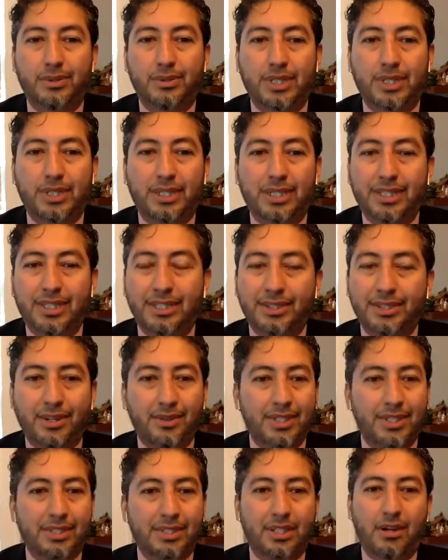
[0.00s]
and, and you know
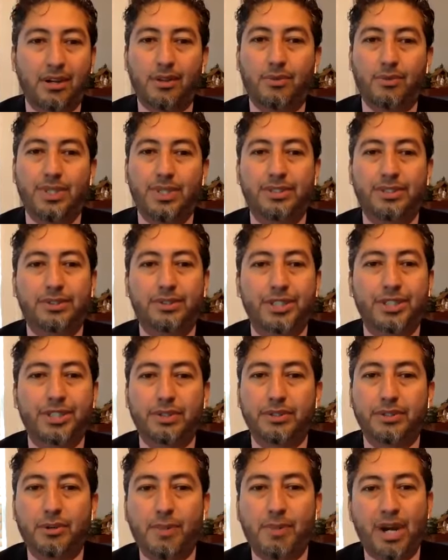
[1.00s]
this, but all the research
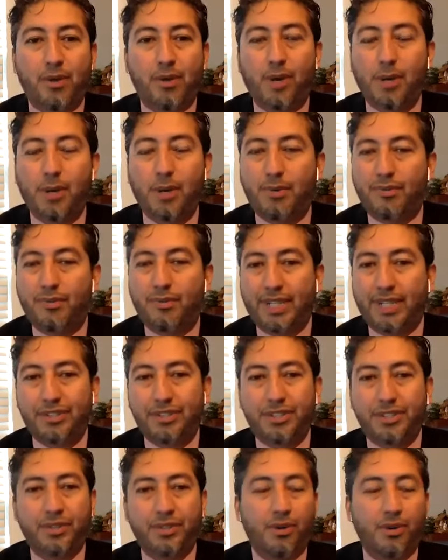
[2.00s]
shows, no matter what
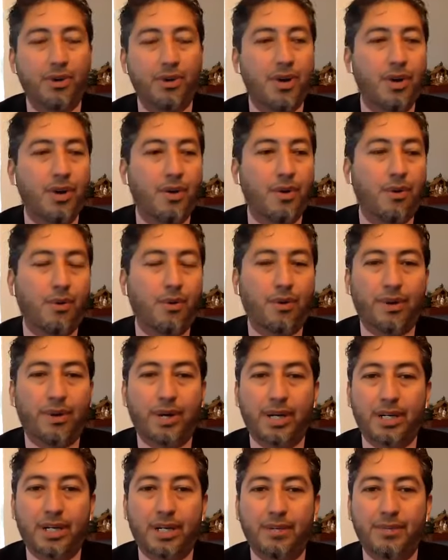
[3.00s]
profession or
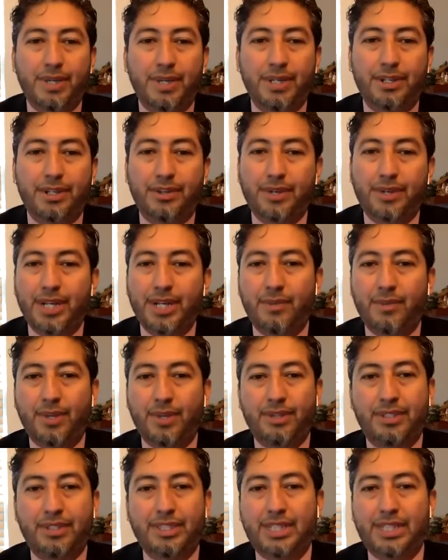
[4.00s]
or um, that you're in,
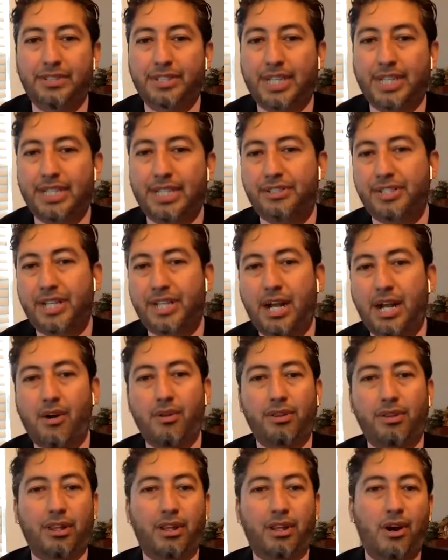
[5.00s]
whether it's education,
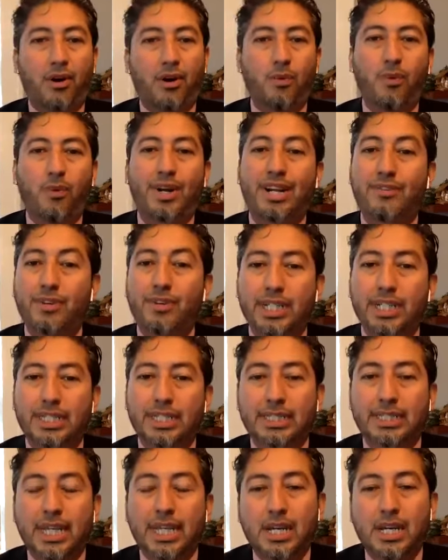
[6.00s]
health, law, whatever it
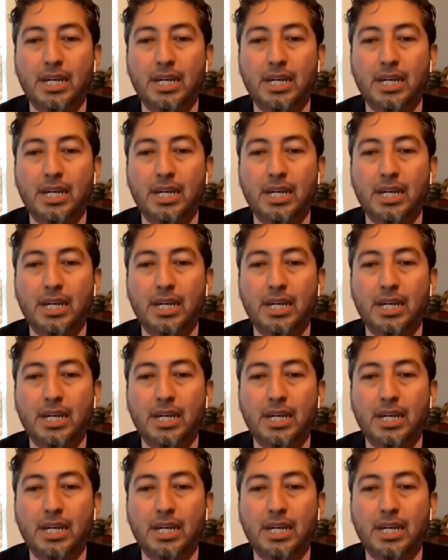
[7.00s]
is,